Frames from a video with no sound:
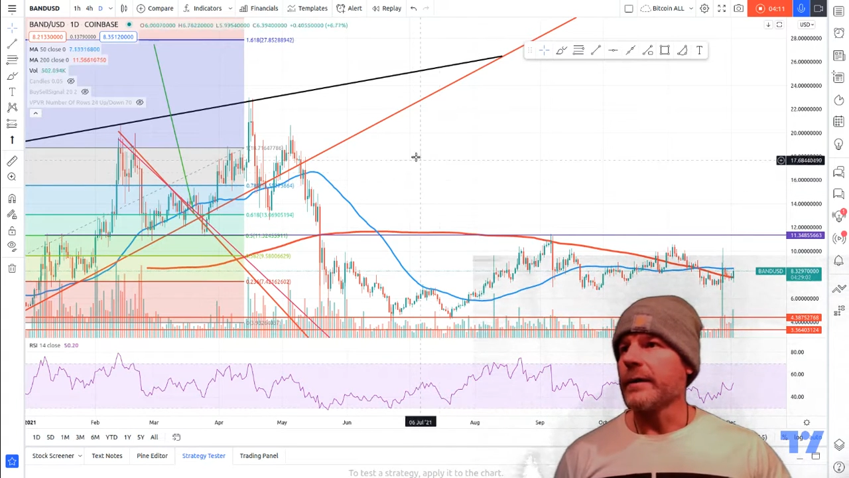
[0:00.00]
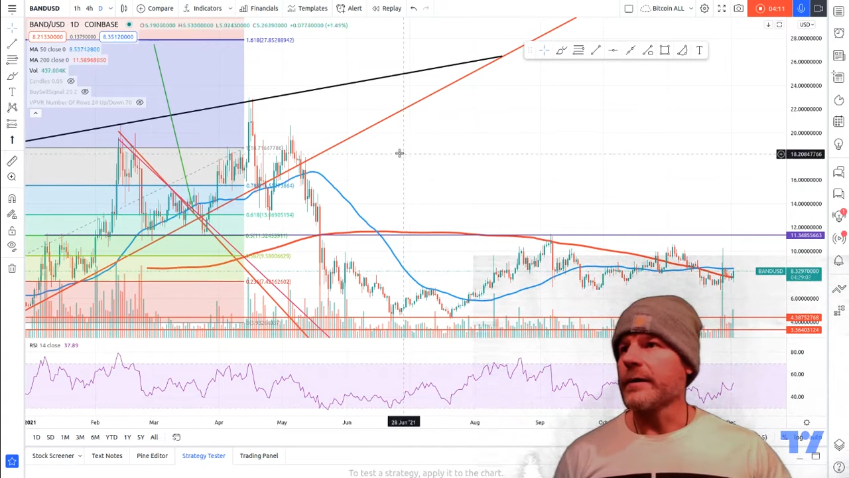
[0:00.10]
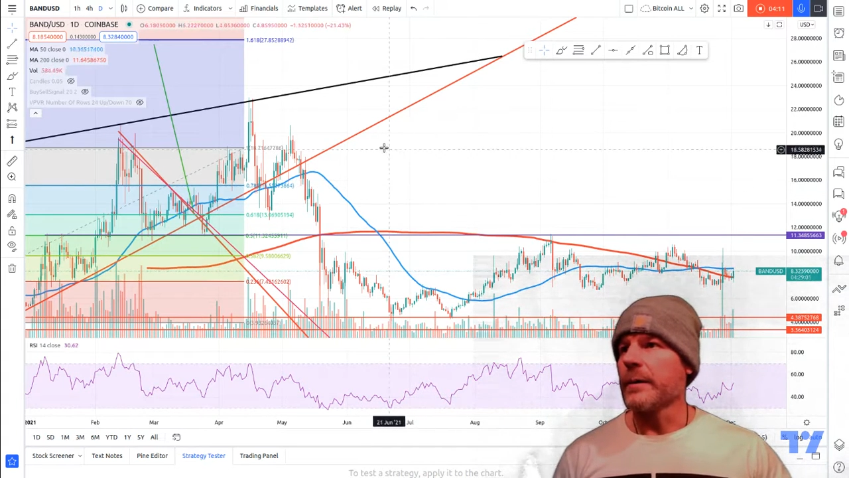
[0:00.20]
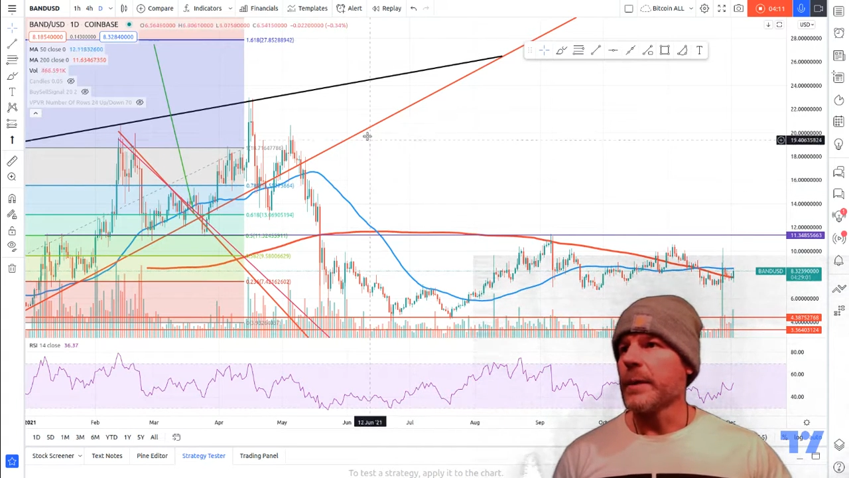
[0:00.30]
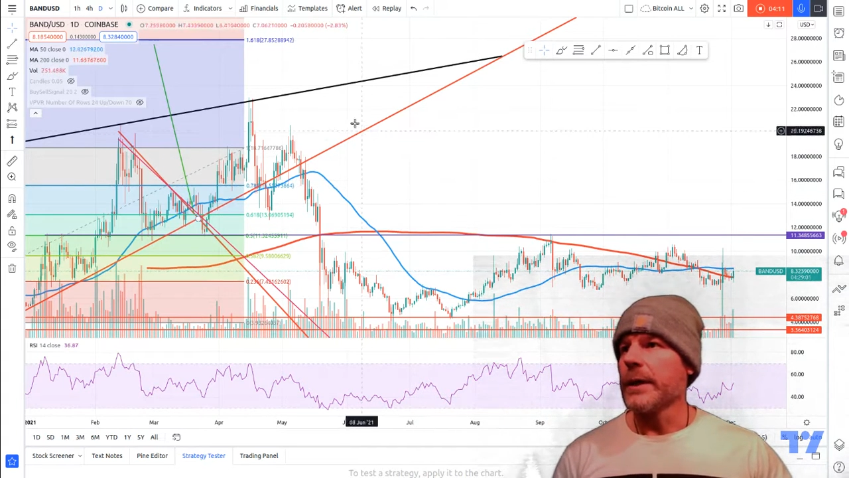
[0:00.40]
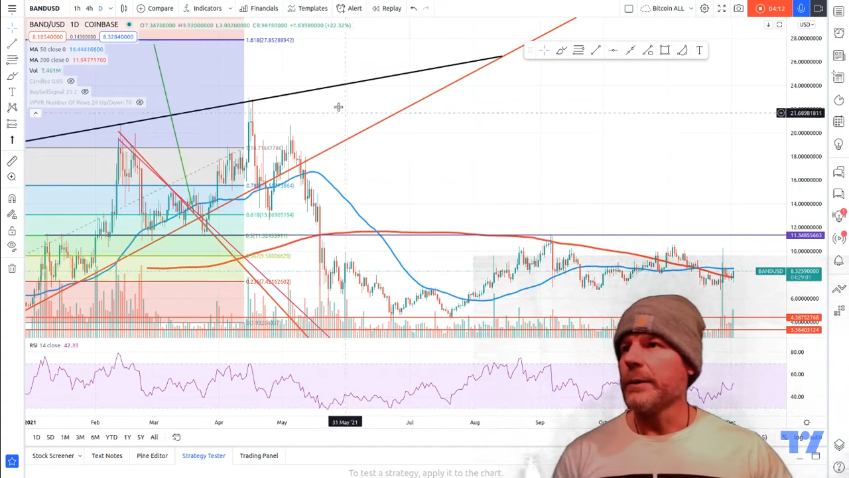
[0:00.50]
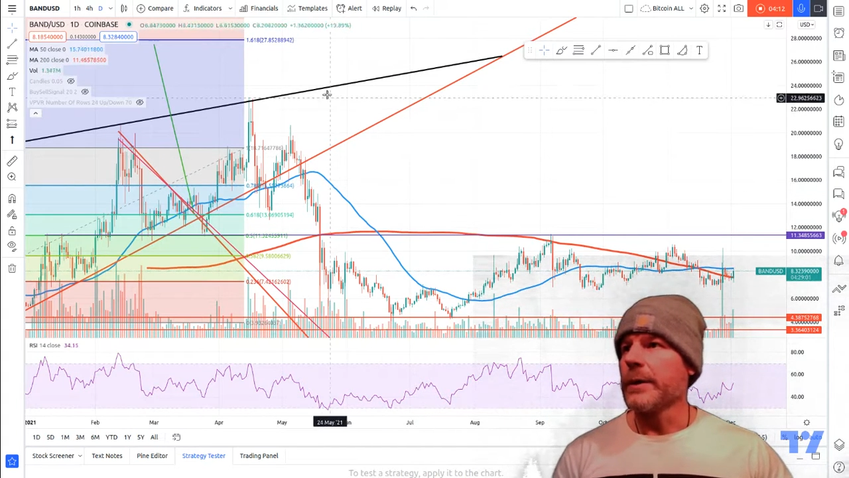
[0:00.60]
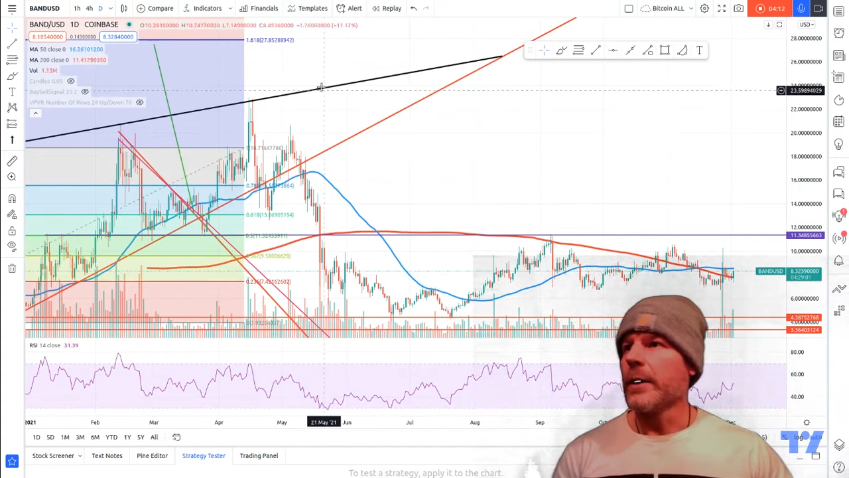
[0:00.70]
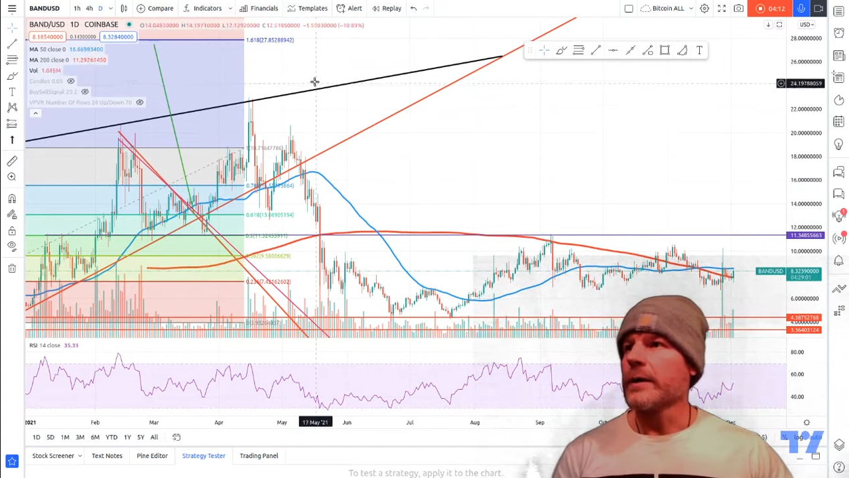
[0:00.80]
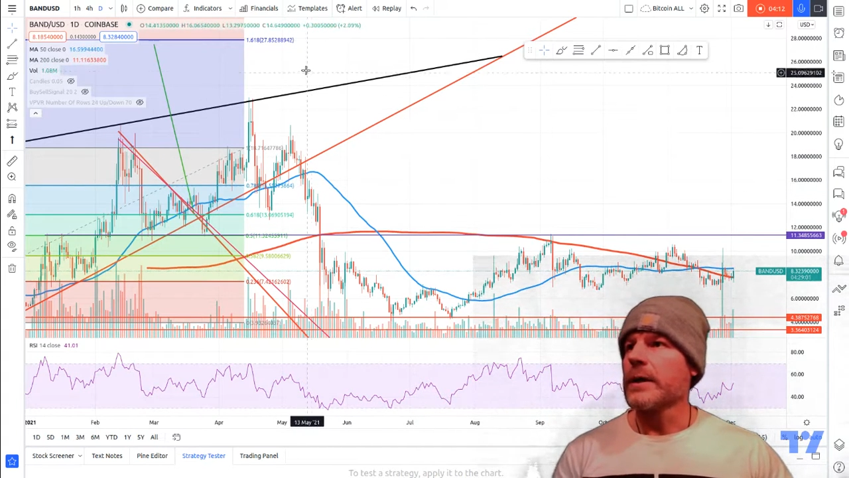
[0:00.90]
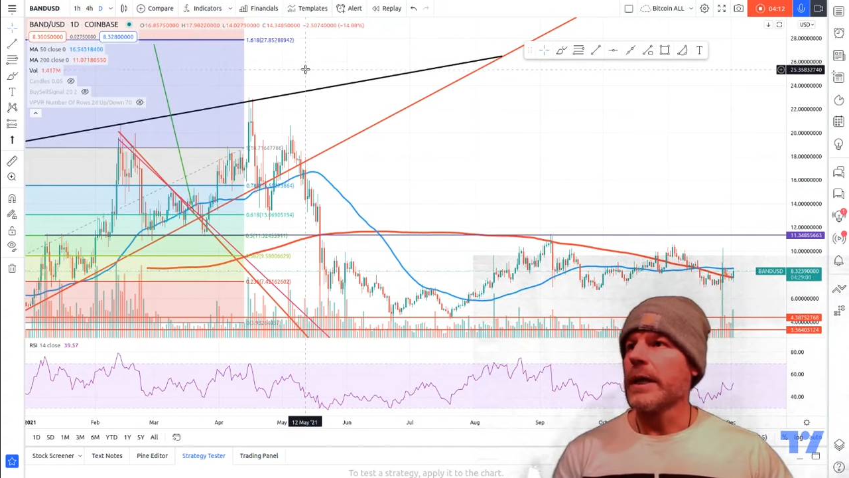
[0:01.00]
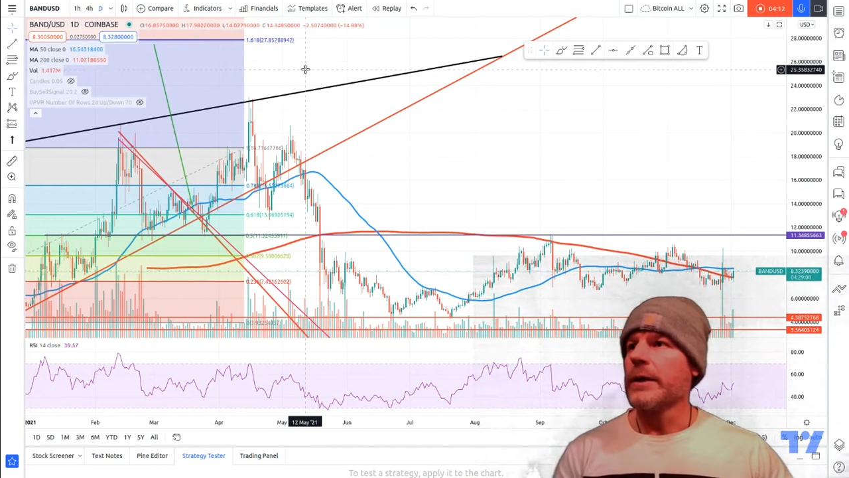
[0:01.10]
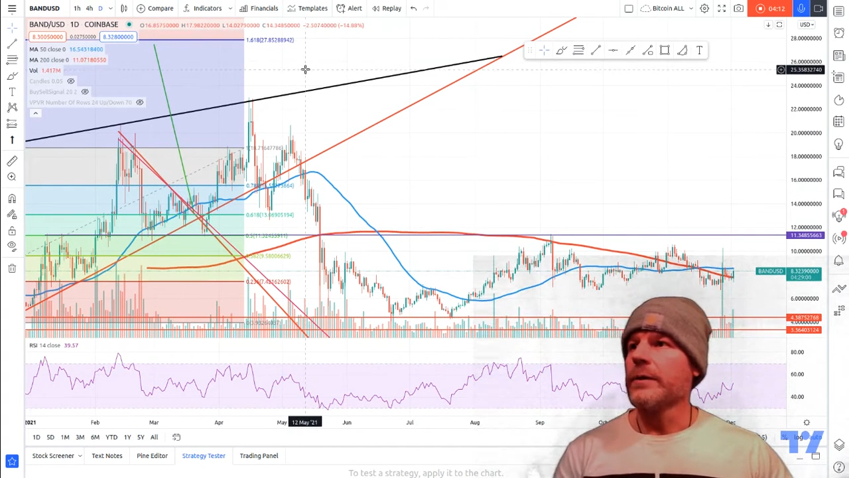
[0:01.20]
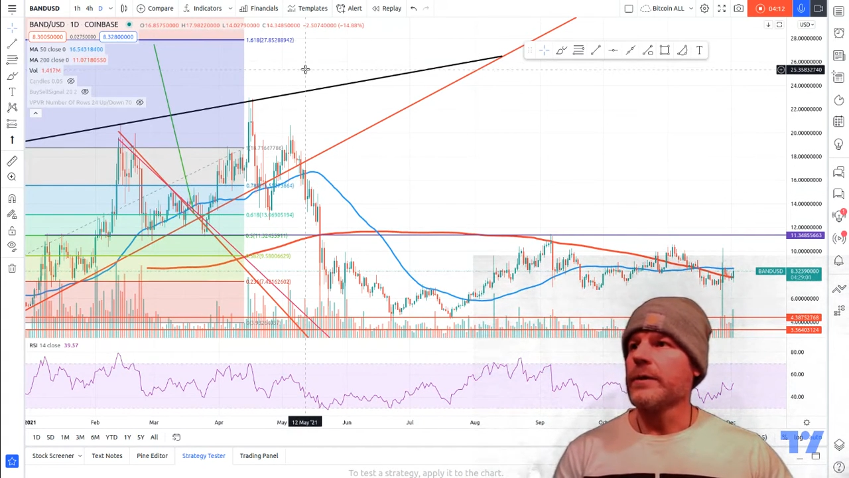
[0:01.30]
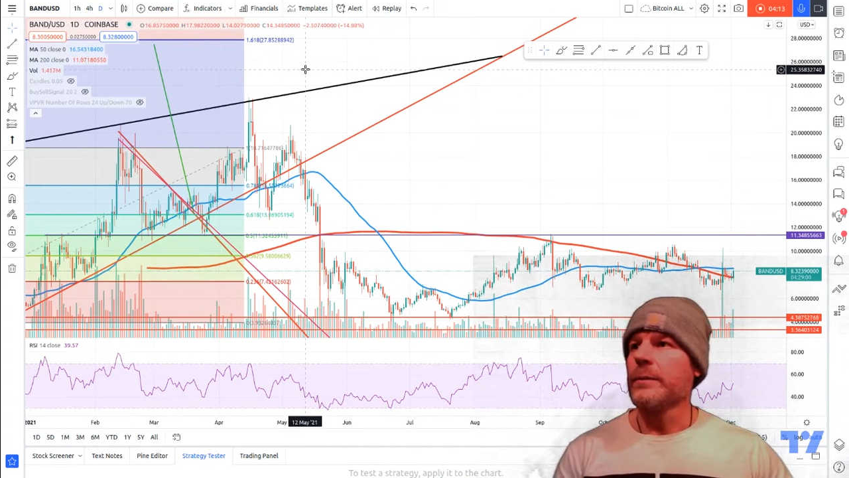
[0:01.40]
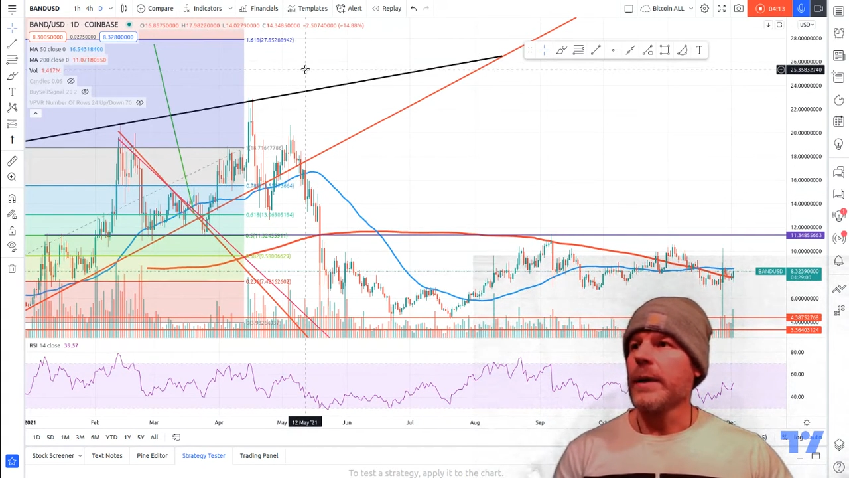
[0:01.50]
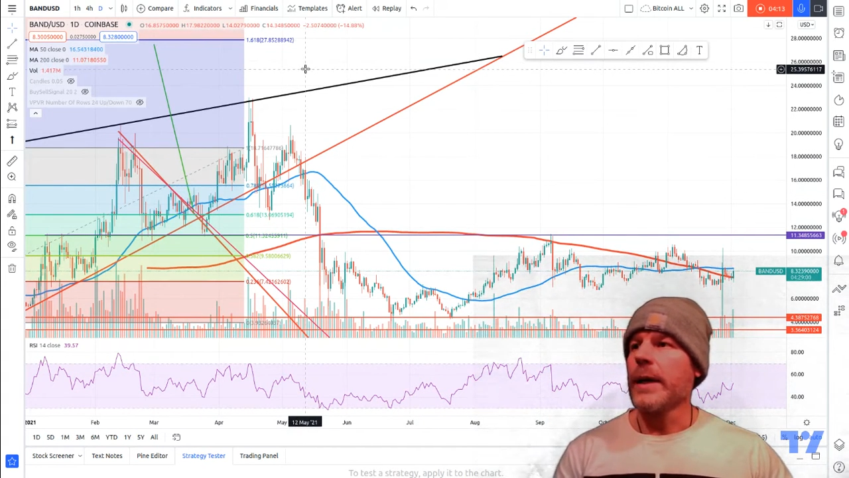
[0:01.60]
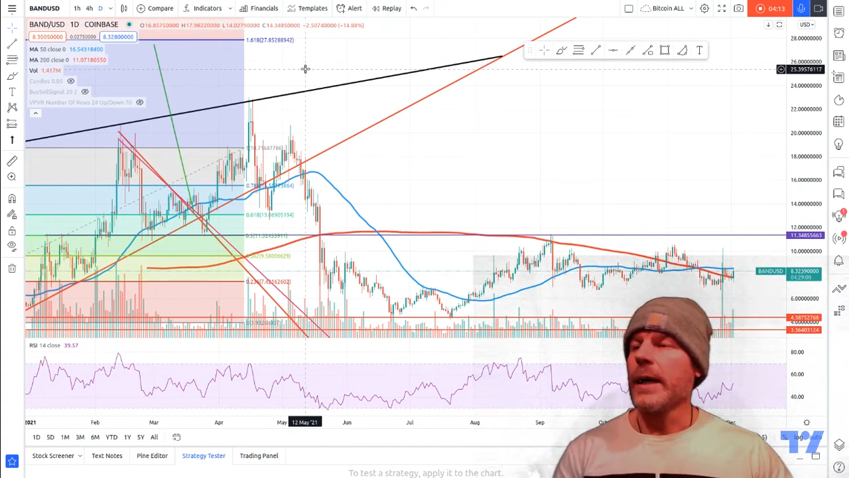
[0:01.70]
Somebody requested I do some